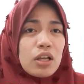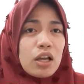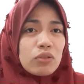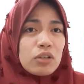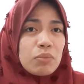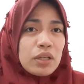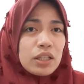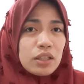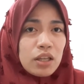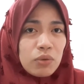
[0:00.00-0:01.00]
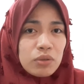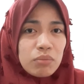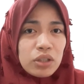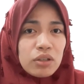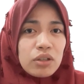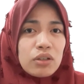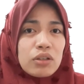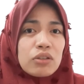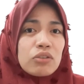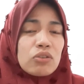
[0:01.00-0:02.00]
actually Maguindanaon but are
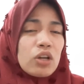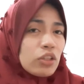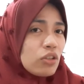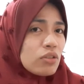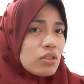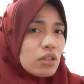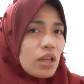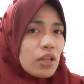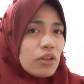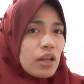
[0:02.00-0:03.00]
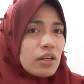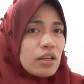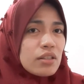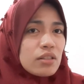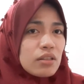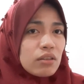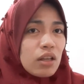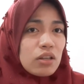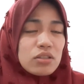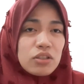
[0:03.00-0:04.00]
not used in the other areas,
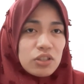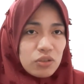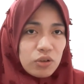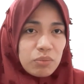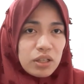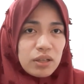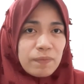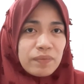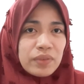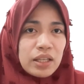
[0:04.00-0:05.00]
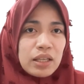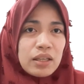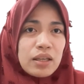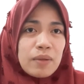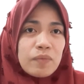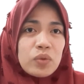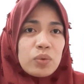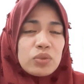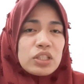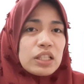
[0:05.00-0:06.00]
that is just normal.
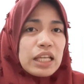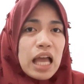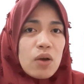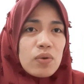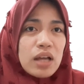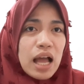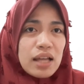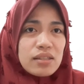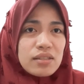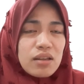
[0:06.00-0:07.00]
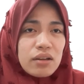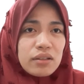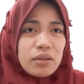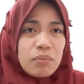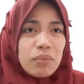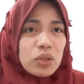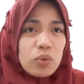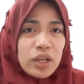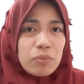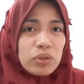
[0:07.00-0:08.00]
So just like how cats are
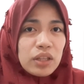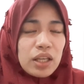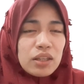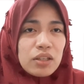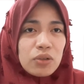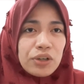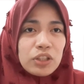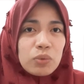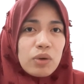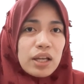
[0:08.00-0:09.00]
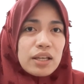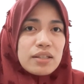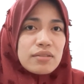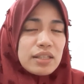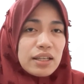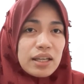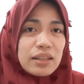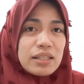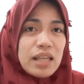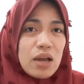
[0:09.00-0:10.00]
badung and puting in the north while sika
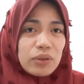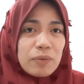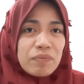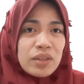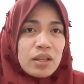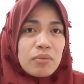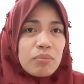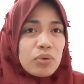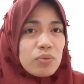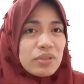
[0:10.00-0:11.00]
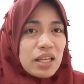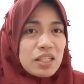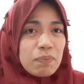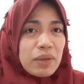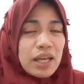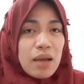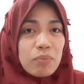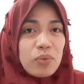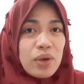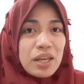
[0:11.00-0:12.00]
in the south, brooms as
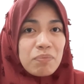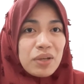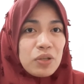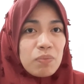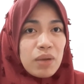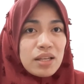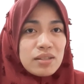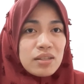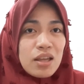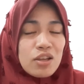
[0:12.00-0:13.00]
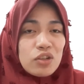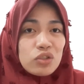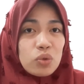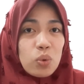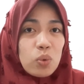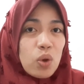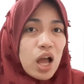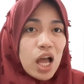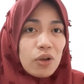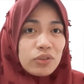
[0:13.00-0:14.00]
panapu and payupas. So
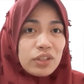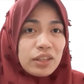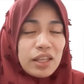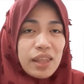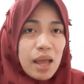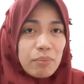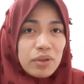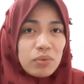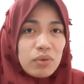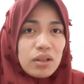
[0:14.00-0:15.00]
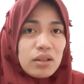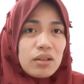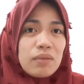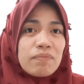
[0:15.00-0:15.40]
how did that happen? Well,